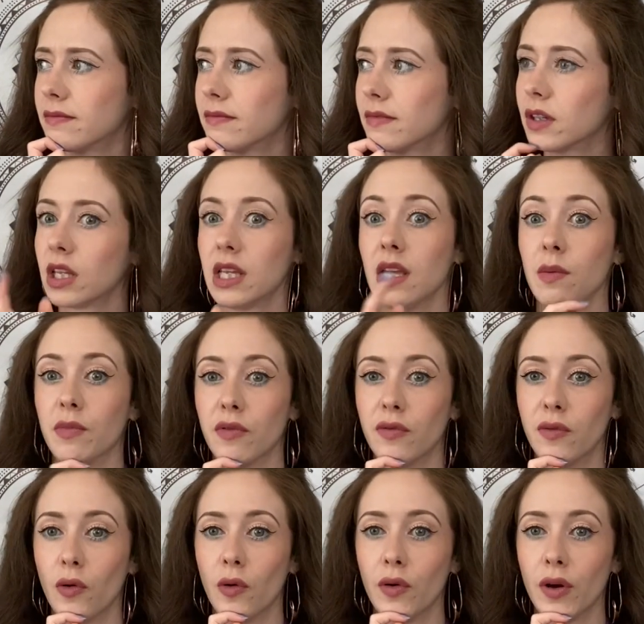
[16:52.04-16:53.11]
the year
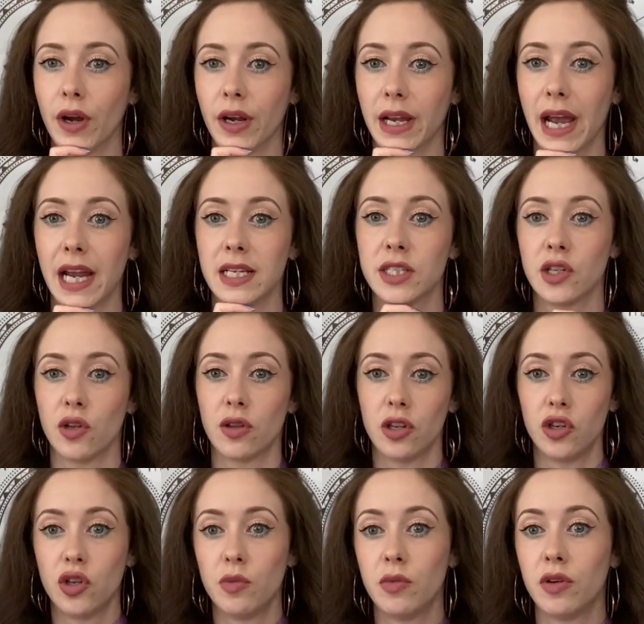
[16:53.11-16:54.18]
before, okay? So the
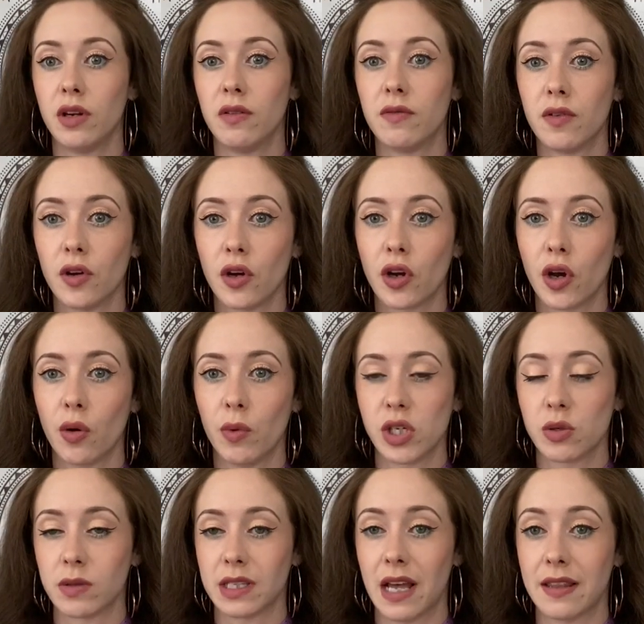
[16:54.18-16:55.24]
new moon in Virgo, which
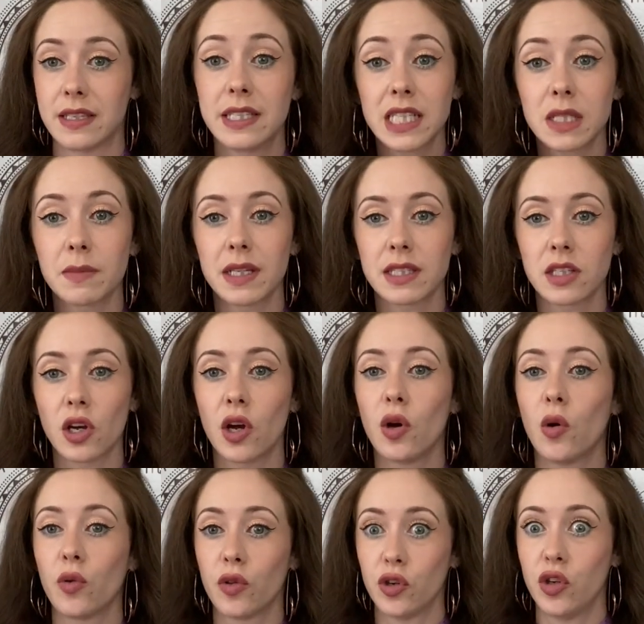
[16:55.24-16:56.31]
was either 6 months ago,
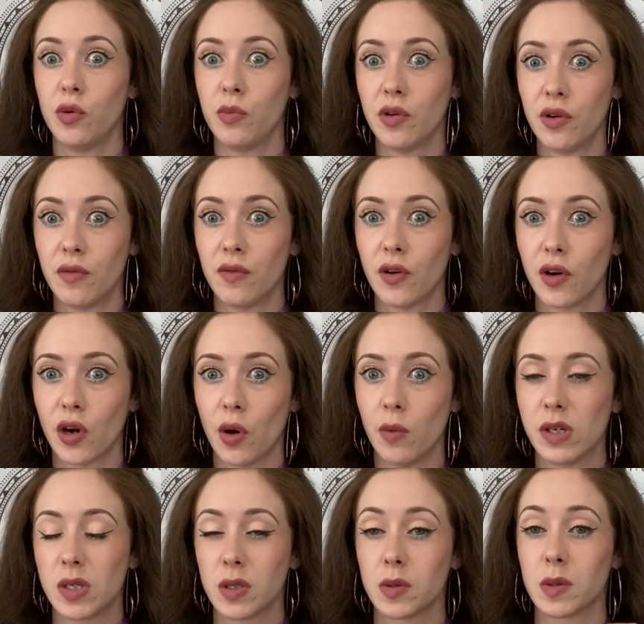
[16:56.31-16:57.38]
or the new moon in Virgo,
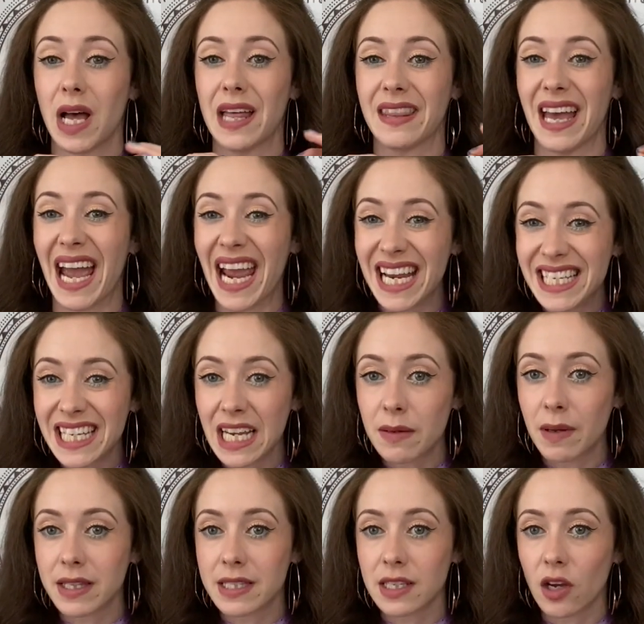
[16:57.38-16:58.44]
which was either 18
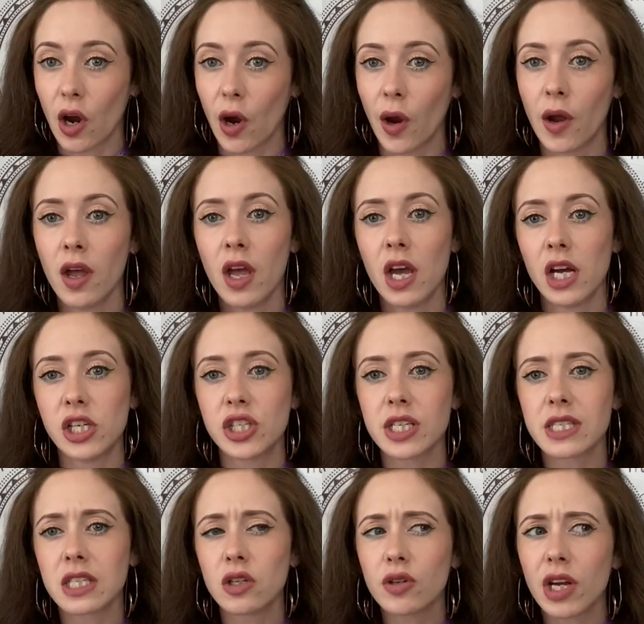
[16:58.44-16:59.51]
months ago.
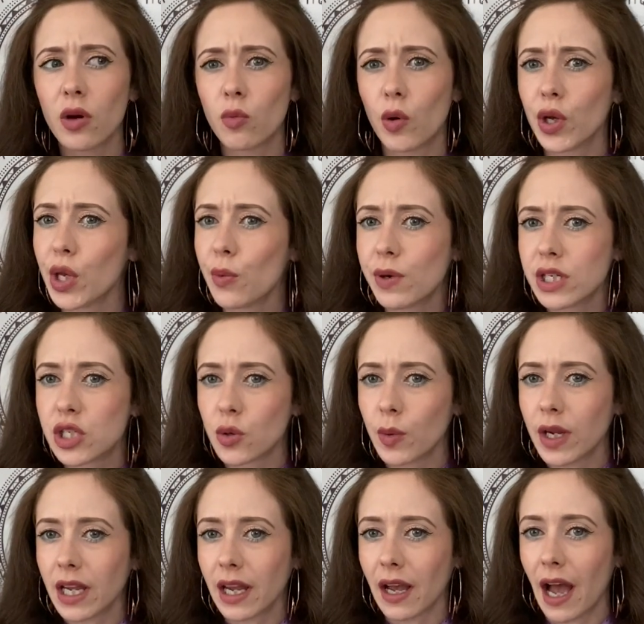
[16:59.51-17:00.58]
Just look at what you were
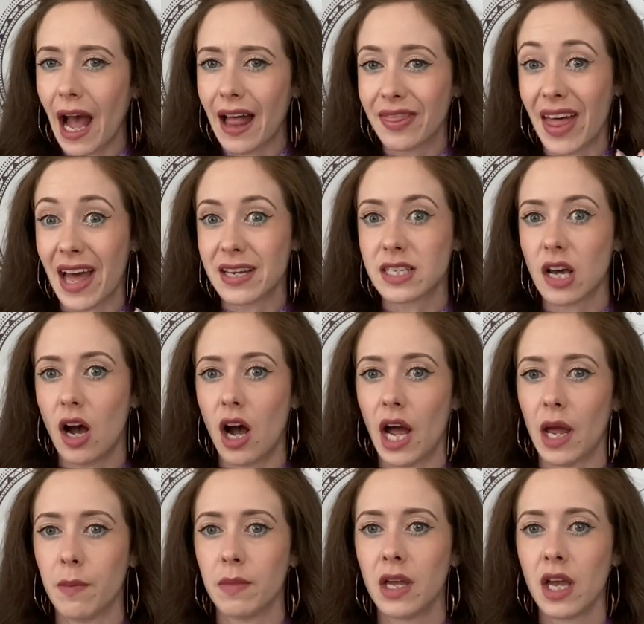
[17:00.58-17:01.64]
doing at that
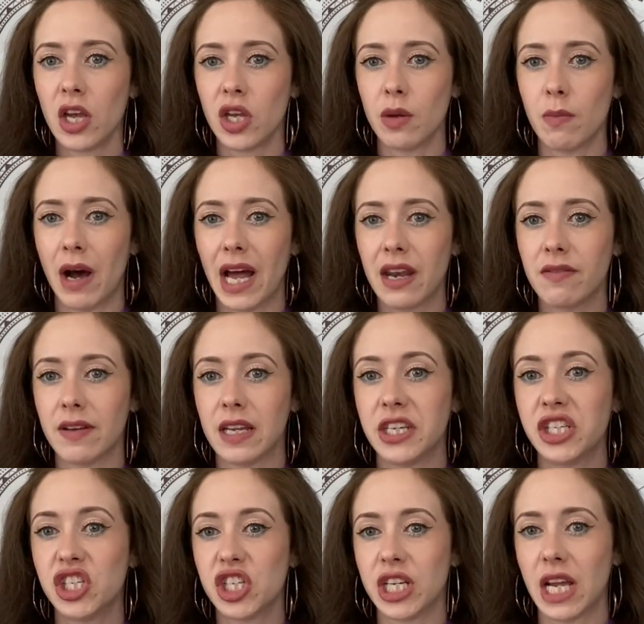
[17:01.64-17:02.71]
time. You might have
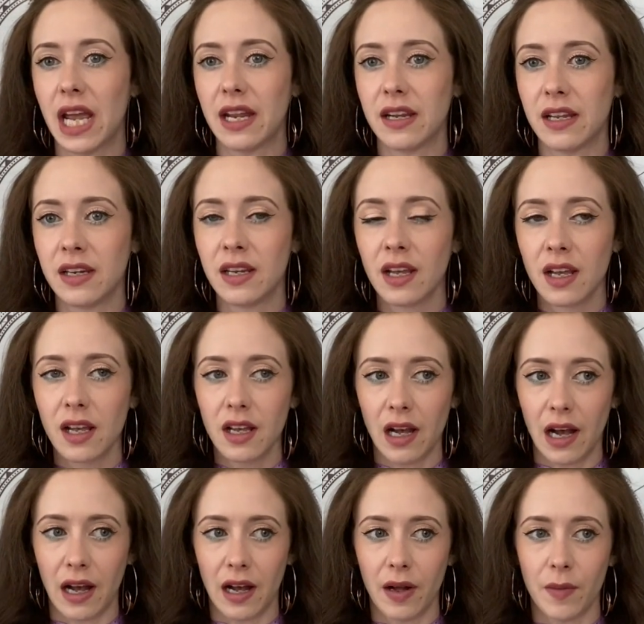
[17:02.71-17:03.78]
initiated
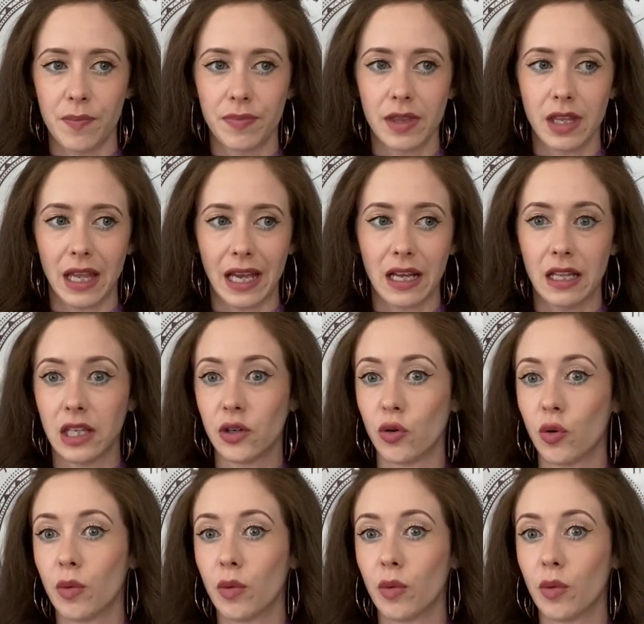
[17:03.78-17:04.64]
like a little